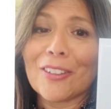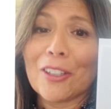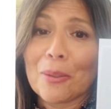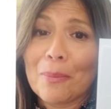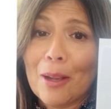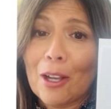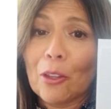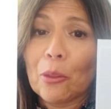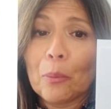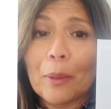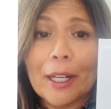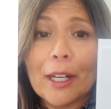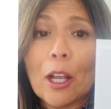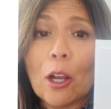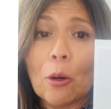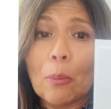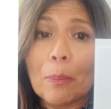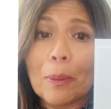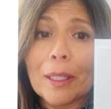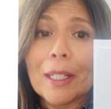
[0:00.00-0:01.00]
Their mouth went
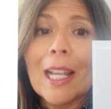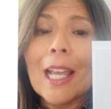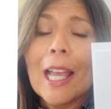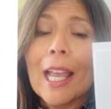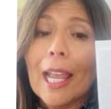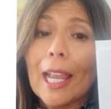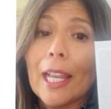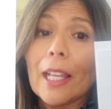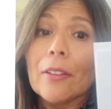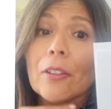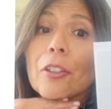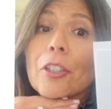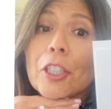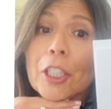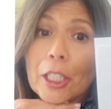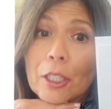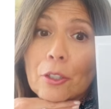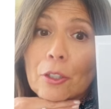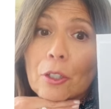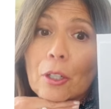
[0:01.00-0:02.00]
open and their
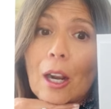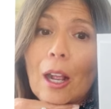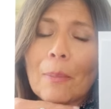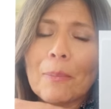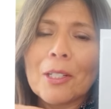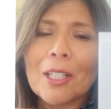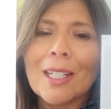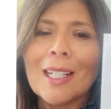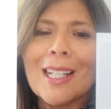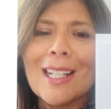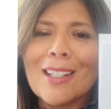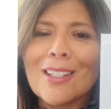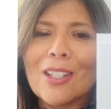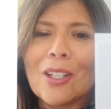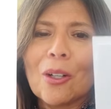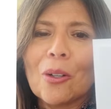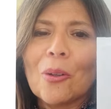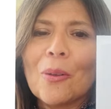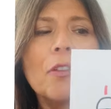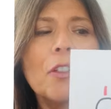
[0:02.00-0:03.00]
chin dropped.
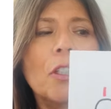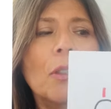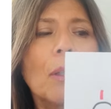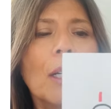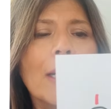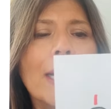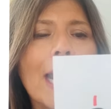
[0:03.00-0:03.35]
So to our